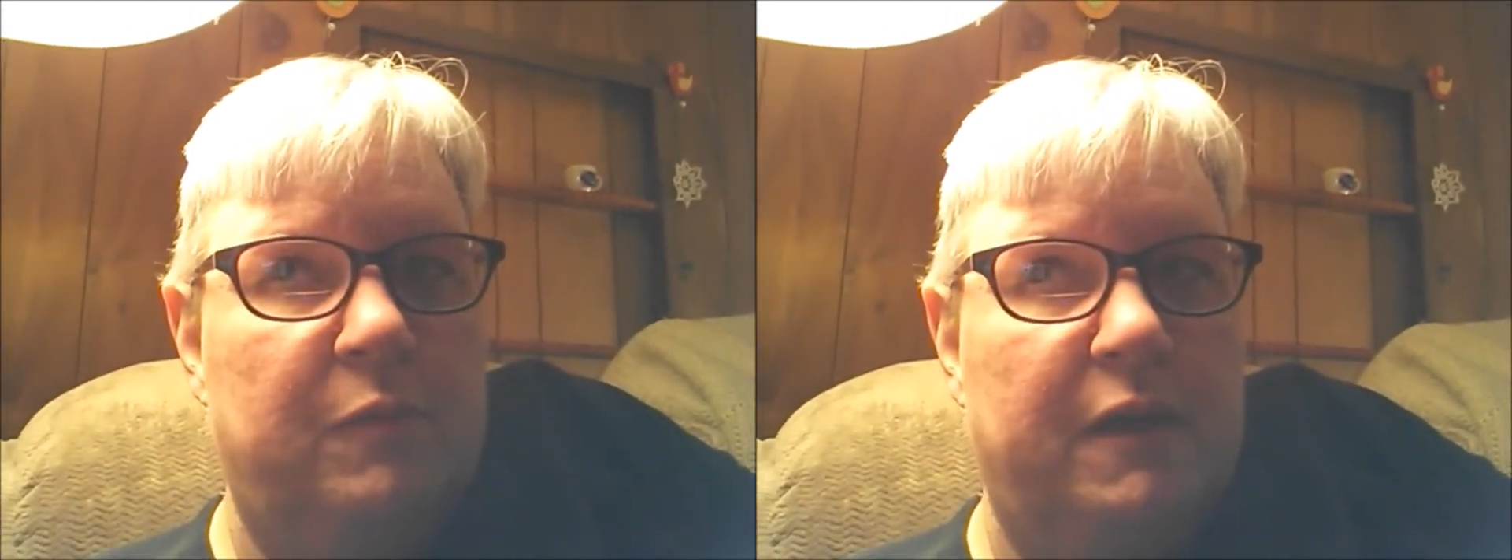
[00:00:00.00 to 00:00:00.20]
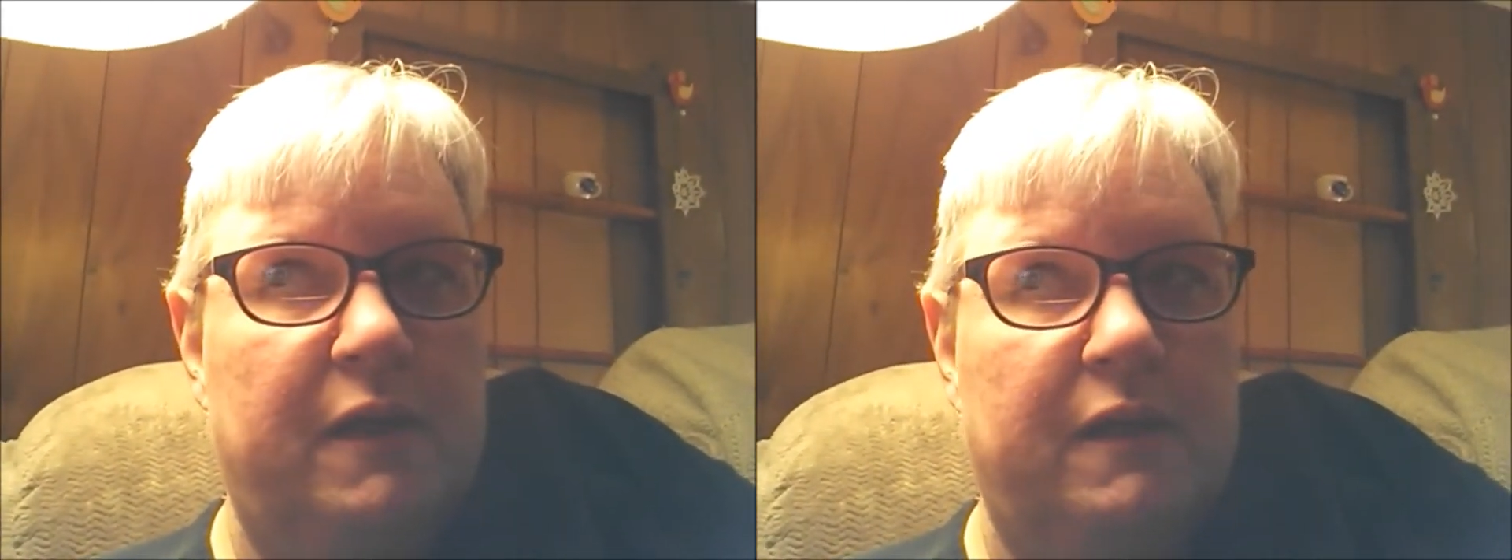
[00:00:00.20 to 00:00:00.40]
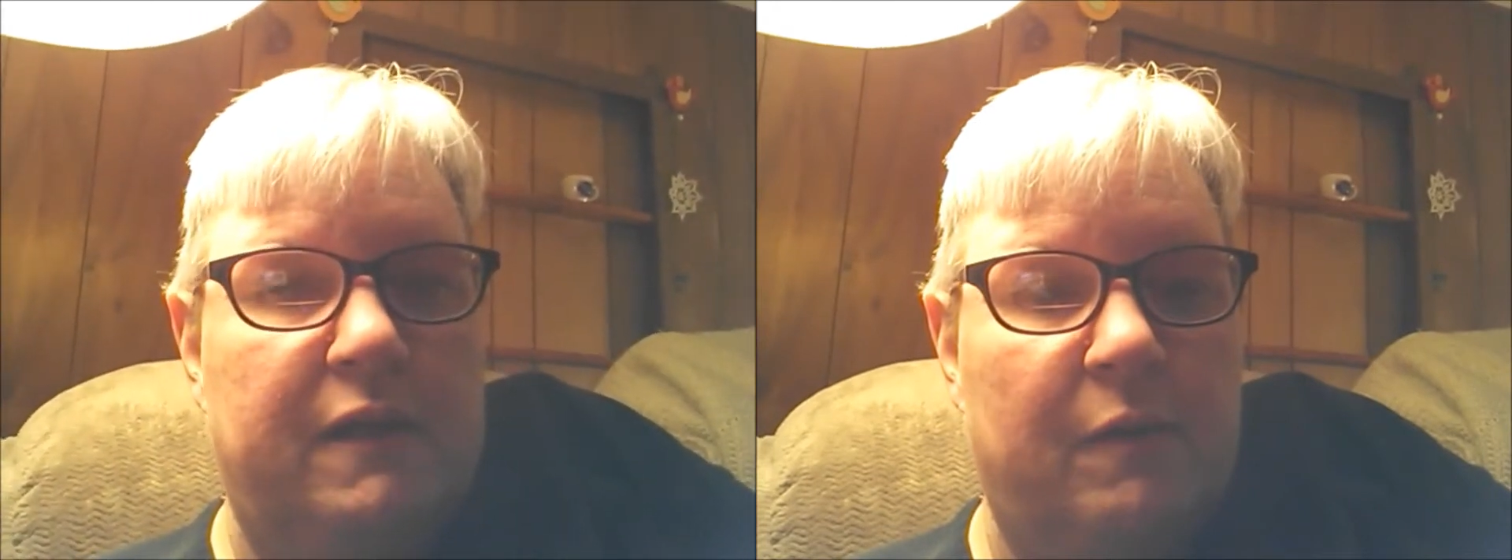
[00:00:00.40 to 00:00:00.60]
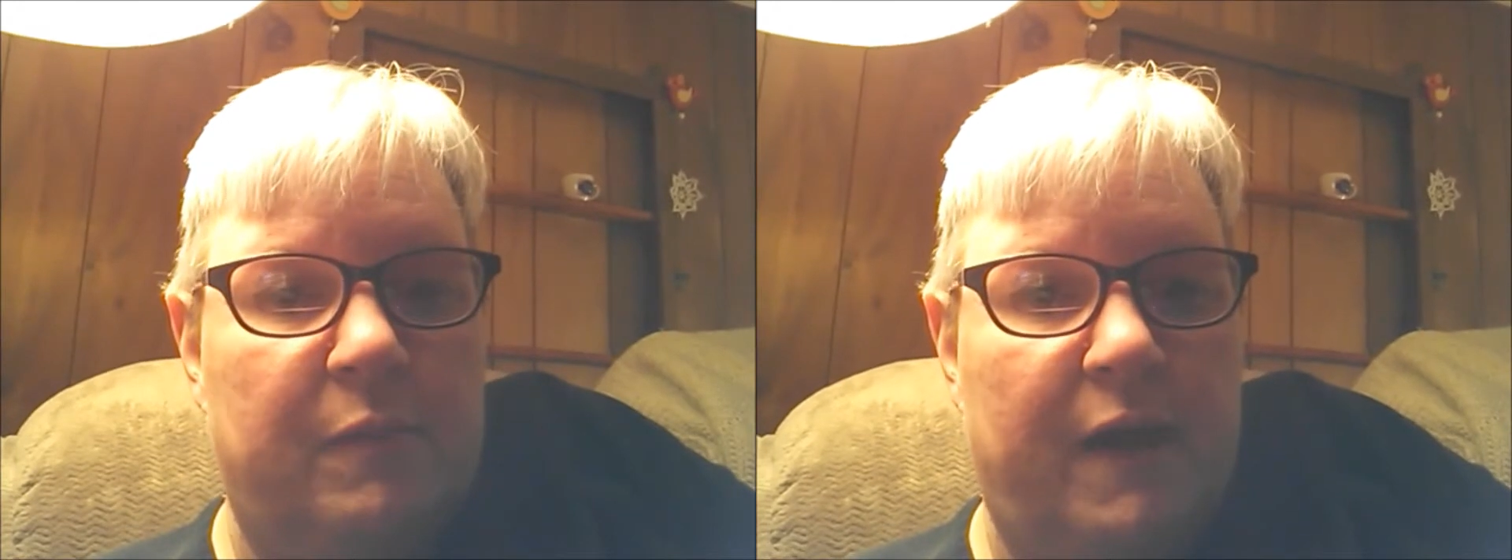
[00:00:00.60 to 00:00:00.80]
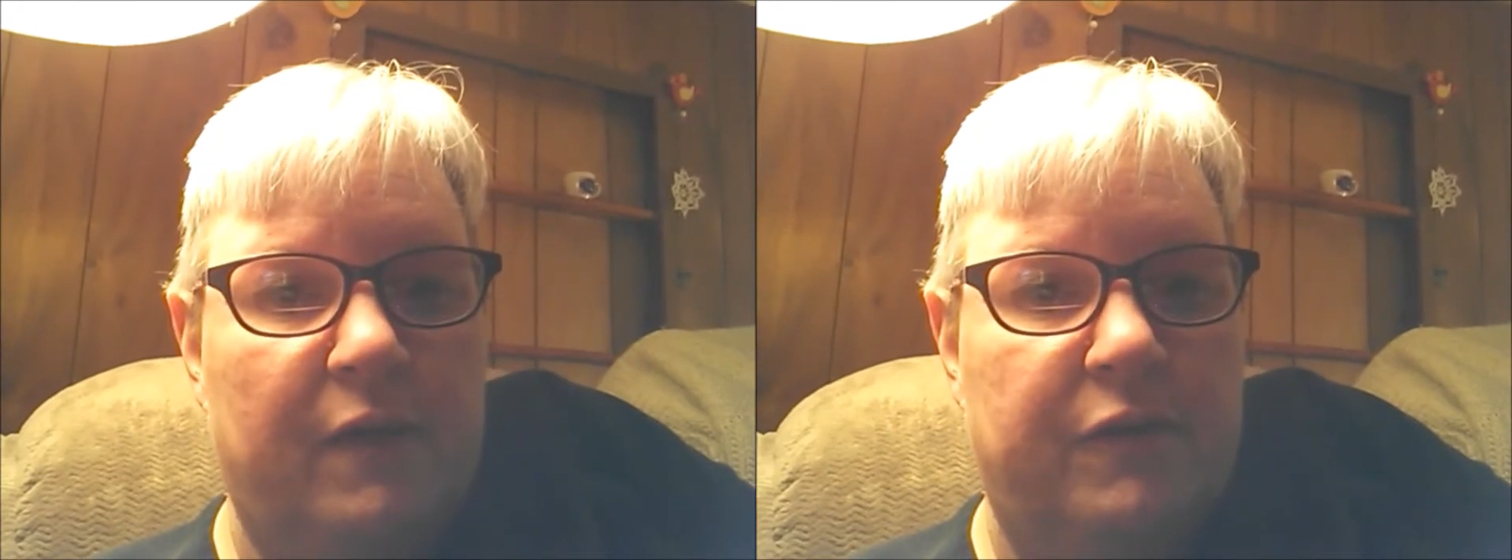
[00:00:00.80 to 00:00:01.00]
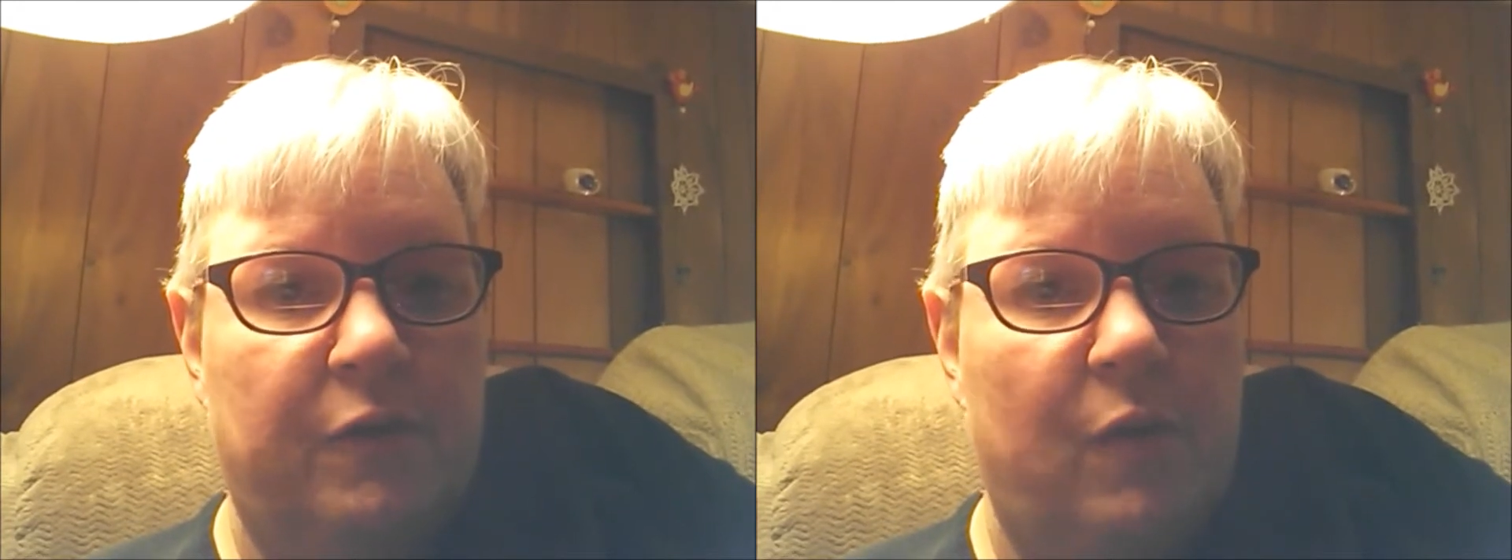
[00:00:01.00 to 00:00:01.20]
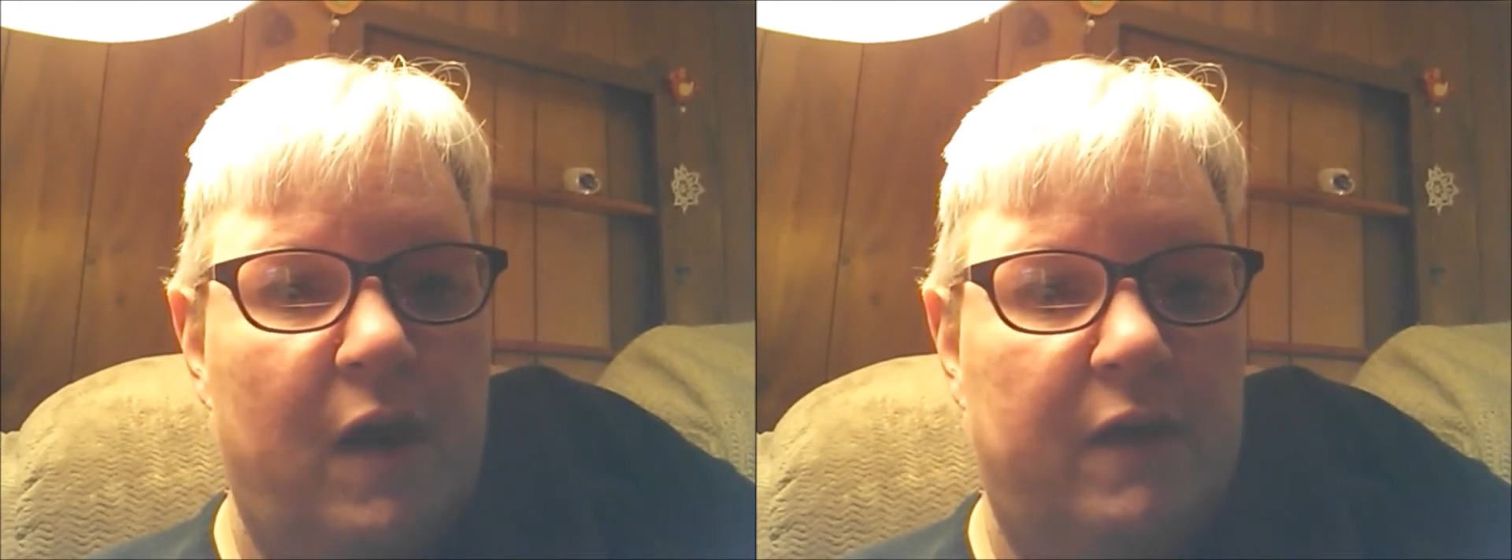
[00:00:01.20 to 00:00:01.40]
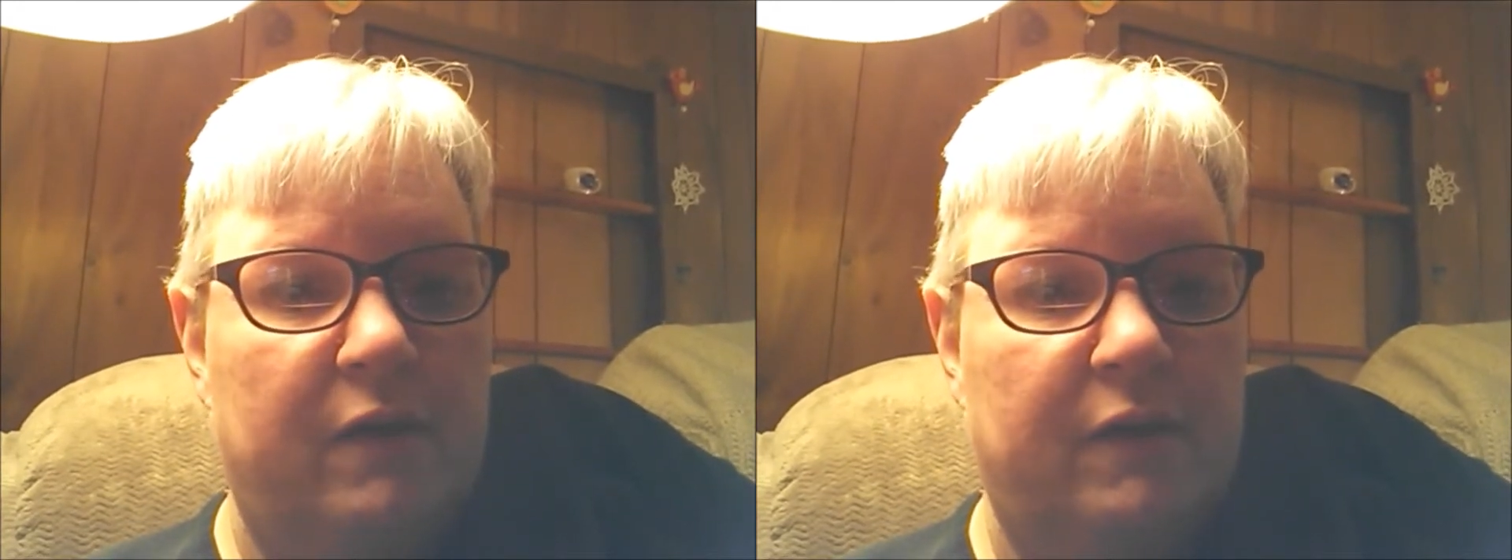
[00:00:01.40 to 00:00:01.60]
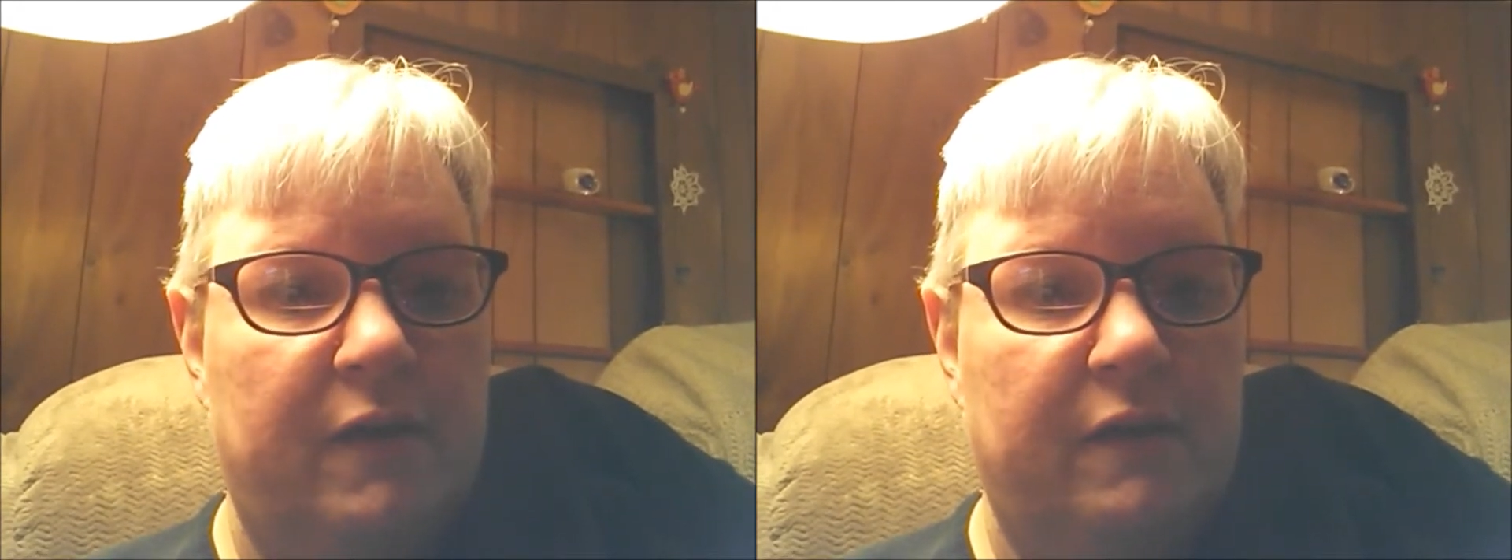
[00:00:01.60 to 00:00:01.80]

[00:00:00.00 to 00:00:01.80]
be dumping out their water